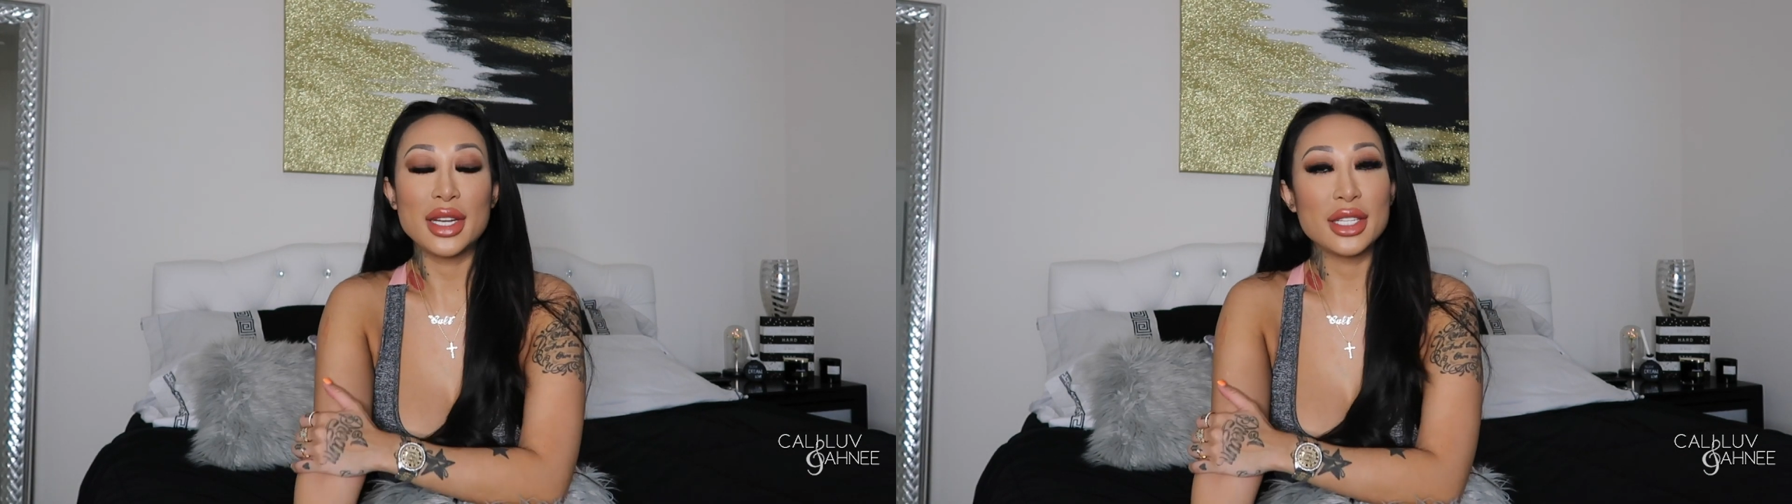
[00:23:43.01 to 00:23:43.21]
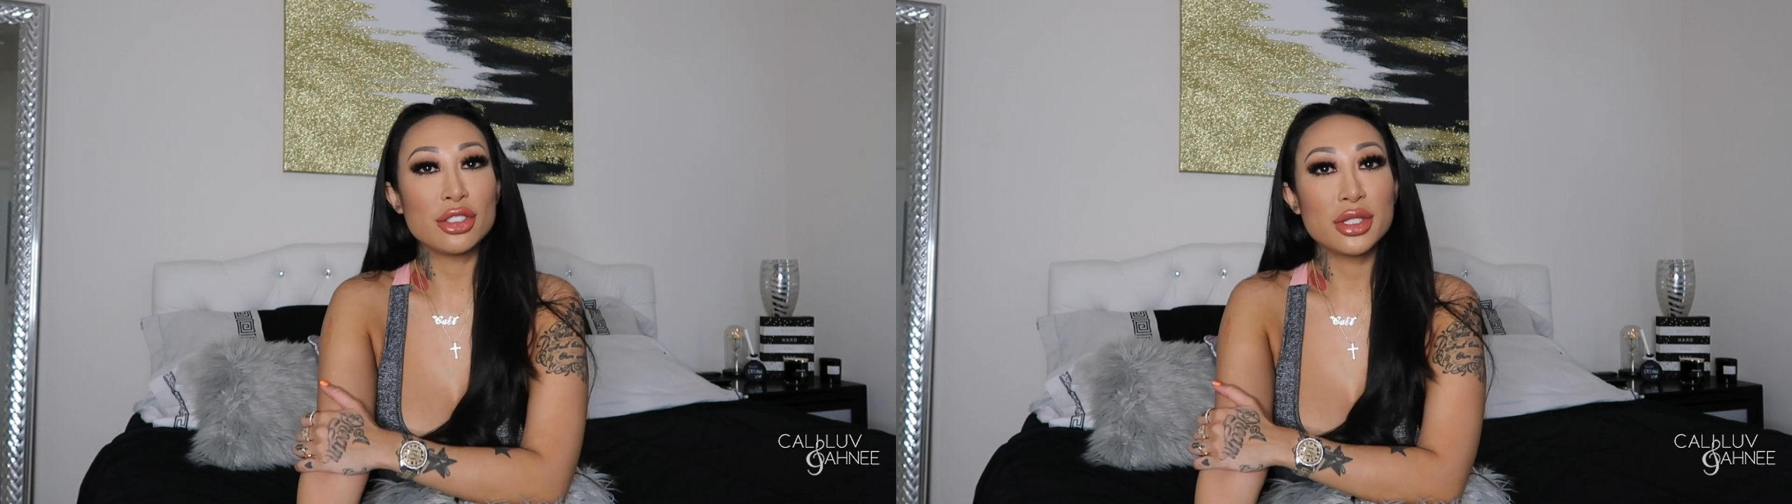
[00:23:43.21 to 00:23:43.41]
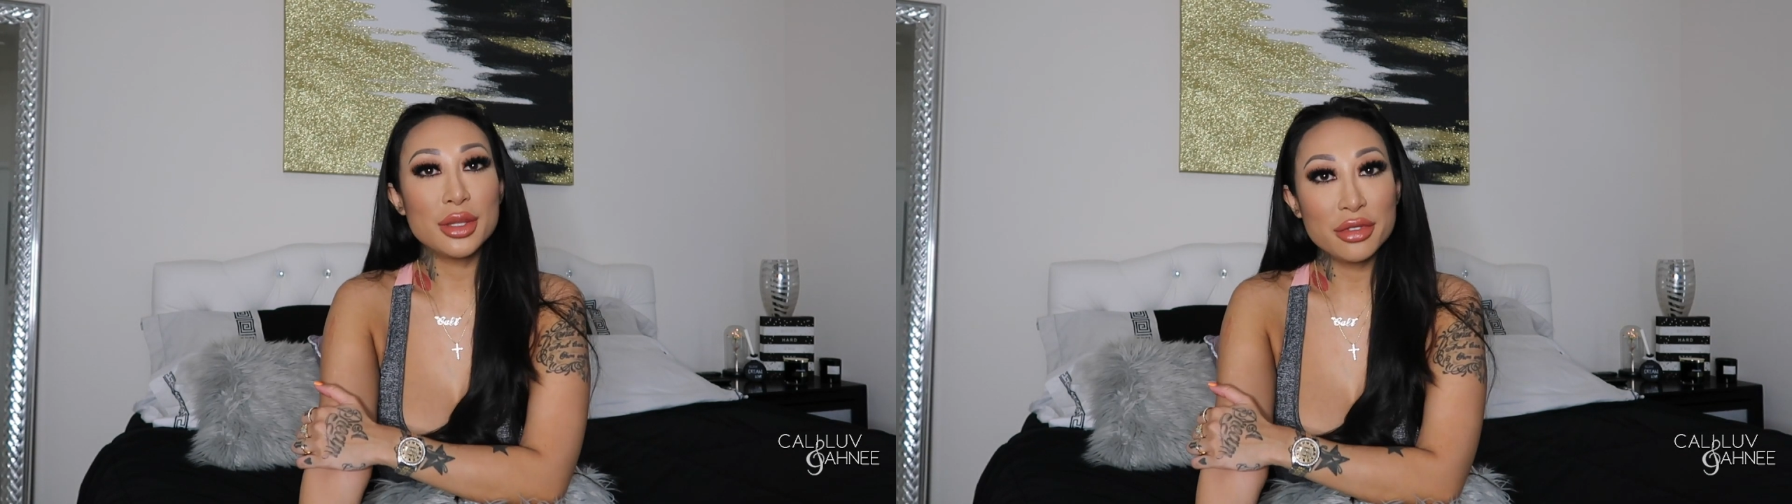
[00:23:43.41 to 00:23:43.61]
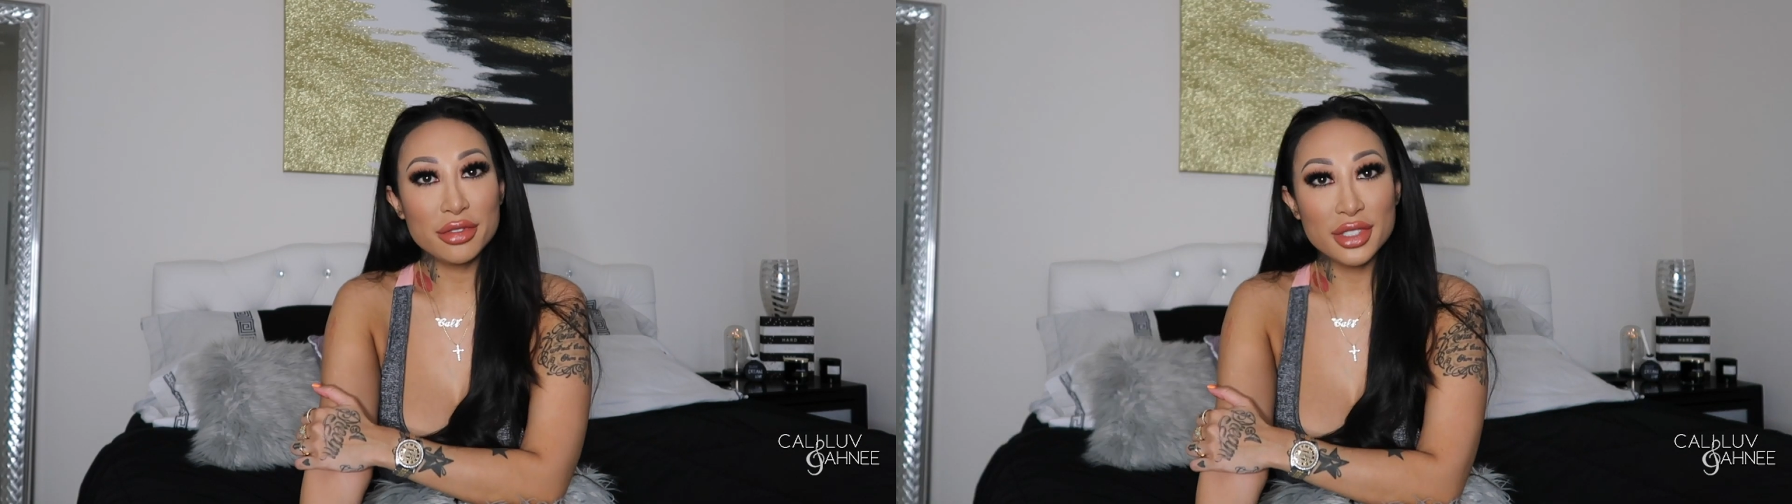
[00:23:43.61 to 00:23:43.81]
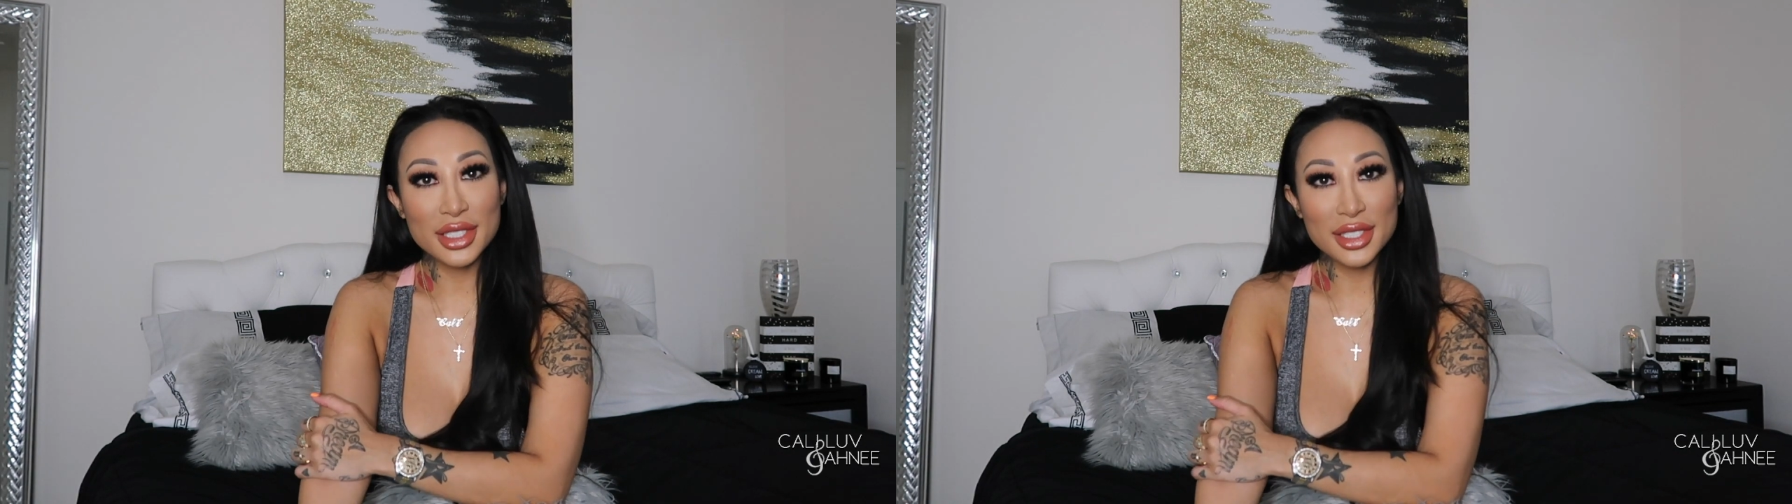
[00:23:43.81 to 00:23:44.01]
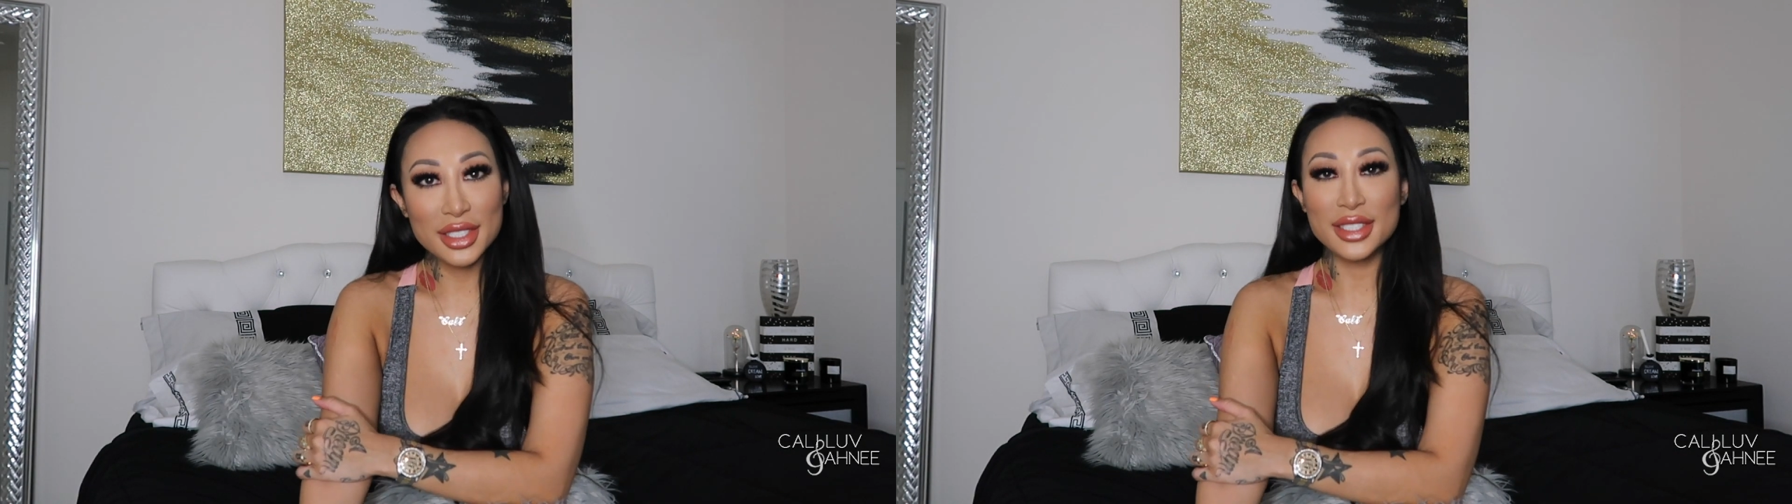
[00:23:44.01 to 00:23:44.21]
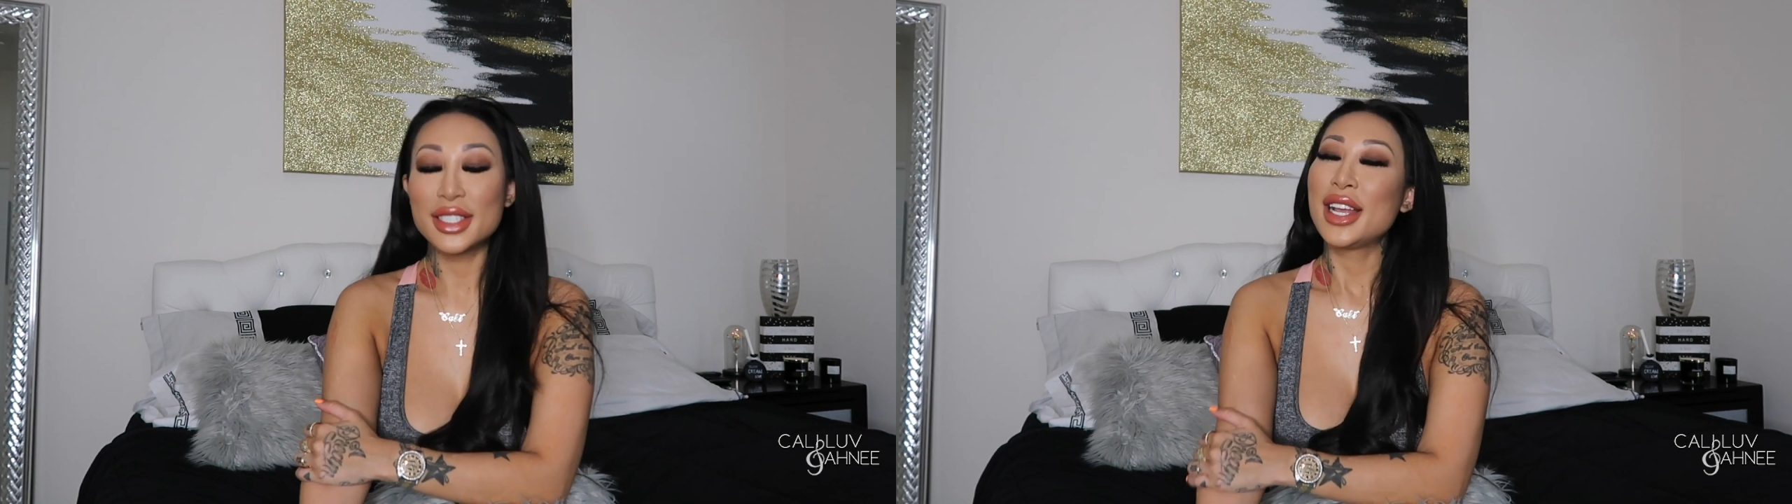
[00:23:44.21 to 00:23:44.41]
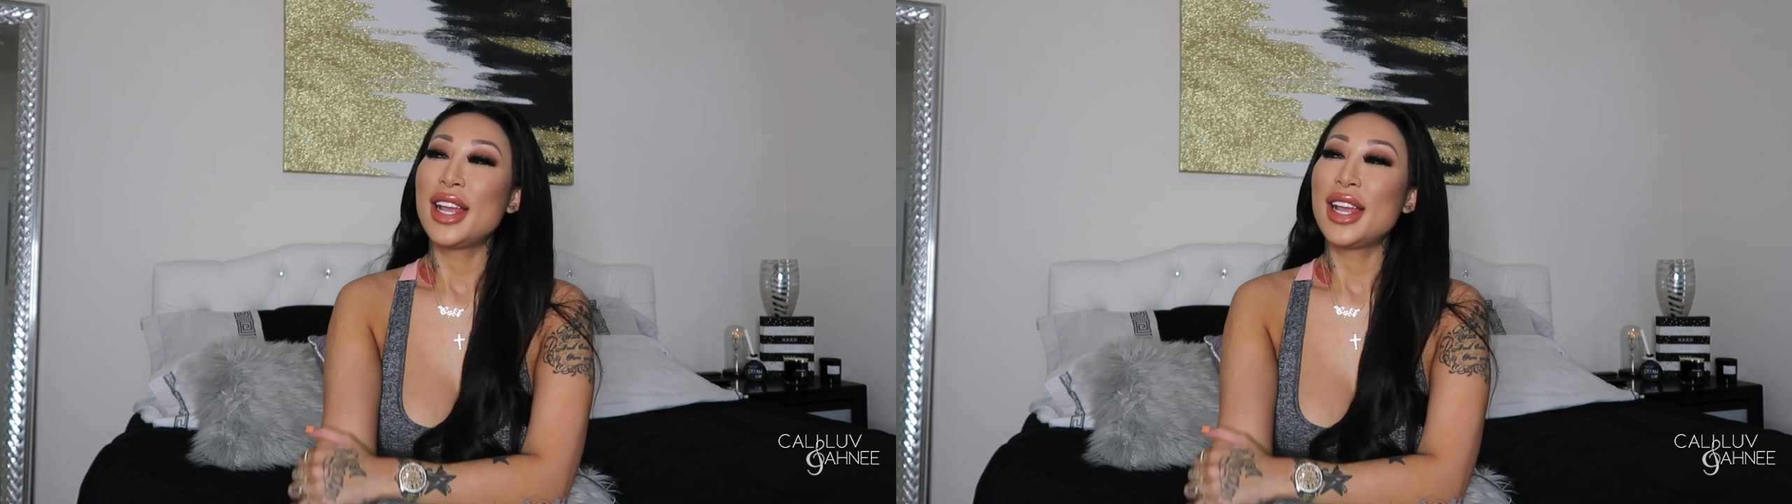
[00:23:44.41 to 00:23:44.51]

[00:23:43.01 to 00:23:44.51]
get in trouble for this.